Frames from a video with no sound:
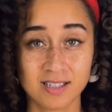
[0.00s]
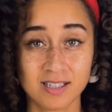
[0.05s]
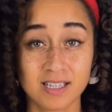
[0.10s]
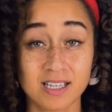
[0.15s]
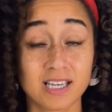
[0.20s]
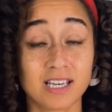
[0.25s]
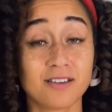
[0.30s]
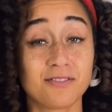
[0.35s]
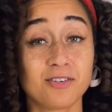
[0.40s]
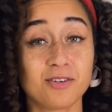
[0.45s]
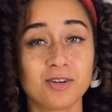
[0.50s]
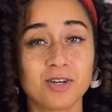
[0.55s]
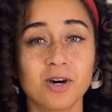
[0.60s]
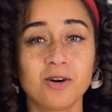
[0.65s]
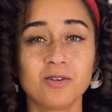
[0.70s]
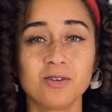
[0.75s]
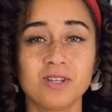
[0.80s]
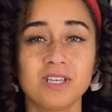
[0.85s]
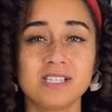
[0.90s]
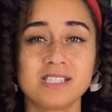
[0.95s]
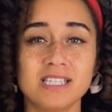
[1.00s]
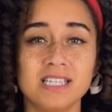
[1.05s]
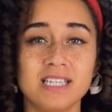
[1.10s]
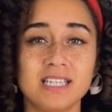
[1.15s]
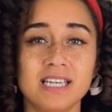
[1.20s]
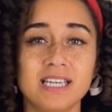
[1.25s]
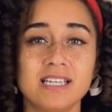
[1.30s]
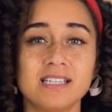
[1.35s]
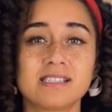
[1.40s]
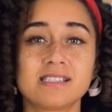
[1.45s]
If you go through these
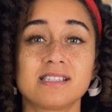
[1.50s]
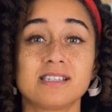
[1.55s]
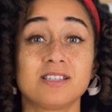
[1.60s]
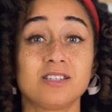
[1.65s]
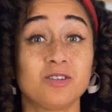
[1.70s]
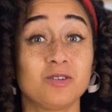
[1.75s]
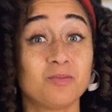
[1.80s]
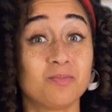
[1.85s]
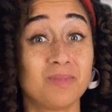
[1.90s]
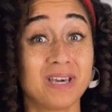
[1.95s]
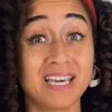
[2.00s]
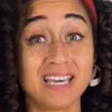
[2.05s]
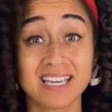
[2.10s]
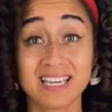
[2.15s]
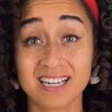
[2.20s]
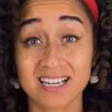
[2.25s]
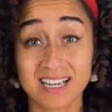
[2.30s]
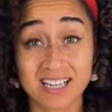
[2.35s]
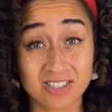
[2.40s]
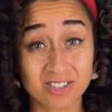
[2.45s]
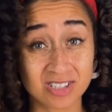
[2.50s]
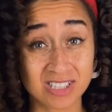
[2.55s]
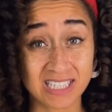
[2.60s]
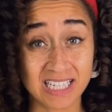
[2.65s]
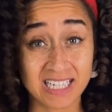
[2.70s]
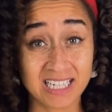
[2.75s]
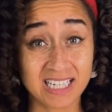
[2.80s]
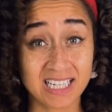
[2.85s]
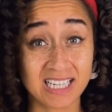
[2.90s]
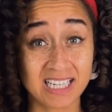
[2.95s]
e-gates, you may get
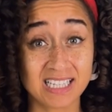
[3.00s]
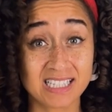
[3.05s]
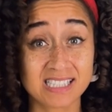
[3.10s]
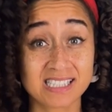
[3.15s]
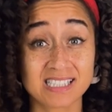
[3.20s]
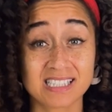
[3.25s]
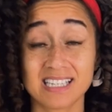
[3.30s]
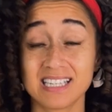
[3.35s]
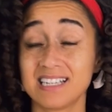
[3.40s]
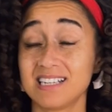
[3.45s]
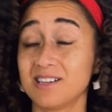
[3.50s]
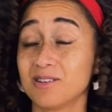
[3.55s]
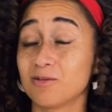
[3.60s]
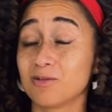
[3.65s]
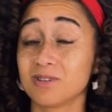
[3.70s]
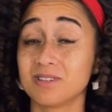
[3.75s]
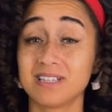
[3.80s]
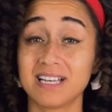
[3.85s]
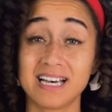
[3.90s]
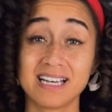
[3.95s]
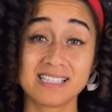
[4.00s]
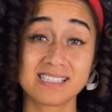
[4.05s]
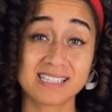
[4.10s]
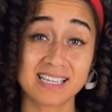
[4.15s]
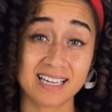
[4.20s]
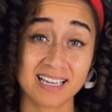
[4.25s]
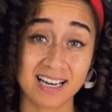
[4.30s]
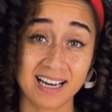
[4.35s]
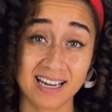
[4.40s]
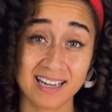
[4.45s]
180 days and it will not say
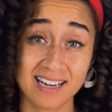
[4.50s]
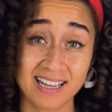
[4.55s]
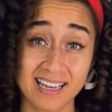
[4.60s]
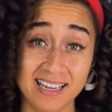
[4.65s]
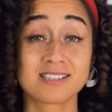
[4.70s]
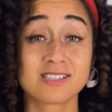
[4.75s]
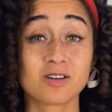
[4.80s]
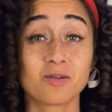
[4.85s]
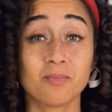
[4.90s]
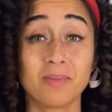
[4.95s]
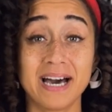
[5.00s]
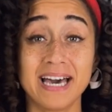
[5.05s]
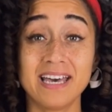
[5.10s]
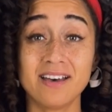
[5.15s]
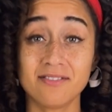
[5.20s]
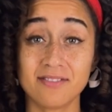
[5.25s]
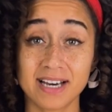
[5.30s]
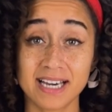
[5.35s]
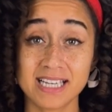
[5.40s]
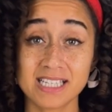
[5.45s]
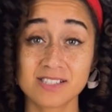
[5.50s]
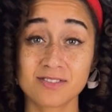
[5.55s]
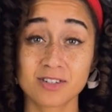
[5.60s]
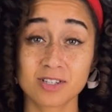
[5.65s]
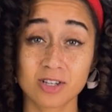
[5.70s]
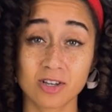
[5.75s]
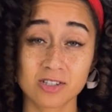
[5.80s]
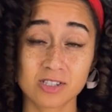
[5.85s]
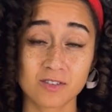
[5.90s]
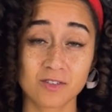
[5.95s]
canje. So my advice for
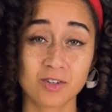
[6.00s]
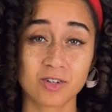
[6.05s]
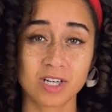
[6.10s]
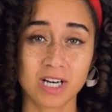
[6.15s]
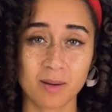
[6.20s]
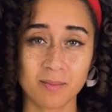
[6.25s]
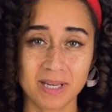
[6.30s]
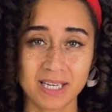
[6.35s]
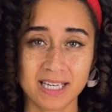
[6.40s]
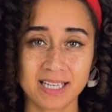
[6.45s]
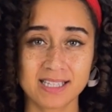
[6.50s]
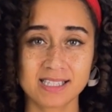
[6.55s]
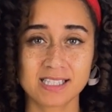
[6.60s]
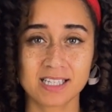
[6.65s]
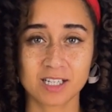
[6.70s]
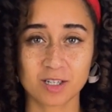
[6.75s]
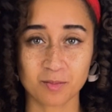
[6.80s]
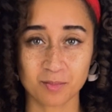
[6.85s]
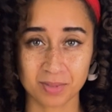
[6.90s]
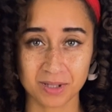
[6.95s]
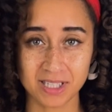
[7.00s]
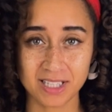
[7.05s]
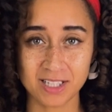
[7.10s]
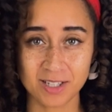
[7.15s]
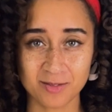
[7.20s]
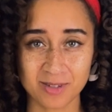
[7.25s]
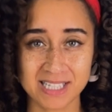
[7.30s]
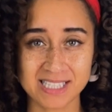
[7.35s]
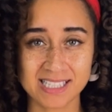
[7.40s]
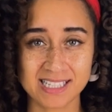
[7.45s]
those of you coming in to complete your
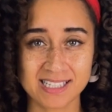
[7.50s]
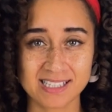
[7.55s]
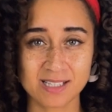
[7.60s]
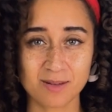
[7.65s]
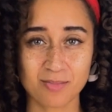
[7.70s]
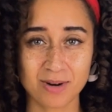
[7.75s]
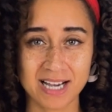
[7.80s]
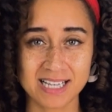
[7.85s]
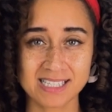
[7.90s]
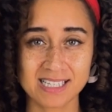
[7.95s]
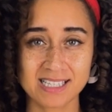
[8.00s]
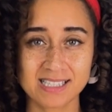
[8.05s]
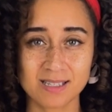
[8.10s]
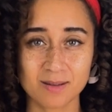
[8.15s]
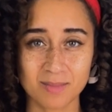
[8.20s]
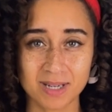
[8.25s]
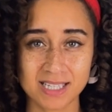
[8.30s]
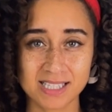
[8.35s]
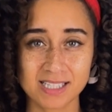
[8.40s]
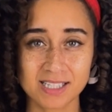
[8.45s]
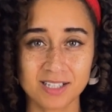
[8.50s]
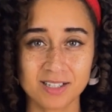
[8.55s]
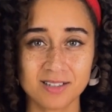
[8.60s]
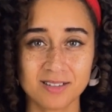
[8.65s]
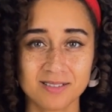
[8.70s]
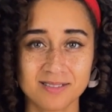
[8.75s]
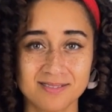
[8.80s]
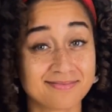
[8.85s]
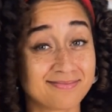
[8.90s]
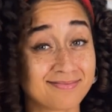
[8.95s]
residency process in Mexico,
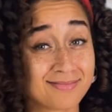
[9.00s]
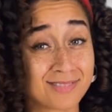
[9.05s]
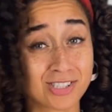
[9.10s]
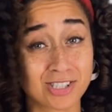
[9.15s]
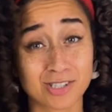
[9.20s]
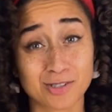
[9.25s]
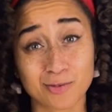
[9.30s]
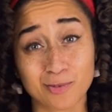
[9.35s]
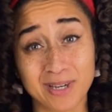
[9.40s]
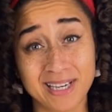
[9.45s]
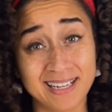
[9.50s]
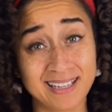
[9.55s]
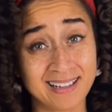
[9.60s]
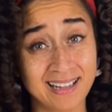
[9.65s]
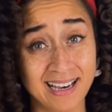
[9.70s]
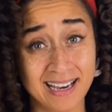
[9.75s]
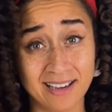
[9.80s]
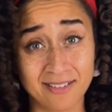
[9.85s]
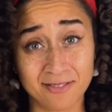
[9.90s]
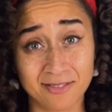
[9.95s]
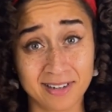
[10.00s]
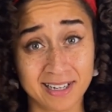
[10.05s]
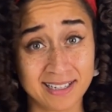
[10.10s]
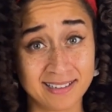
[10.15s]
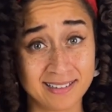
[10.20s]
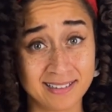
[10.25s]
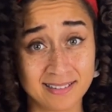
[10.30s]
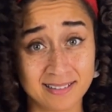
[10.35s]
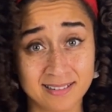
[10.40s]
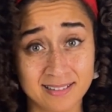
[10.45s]
just wait in line, friend.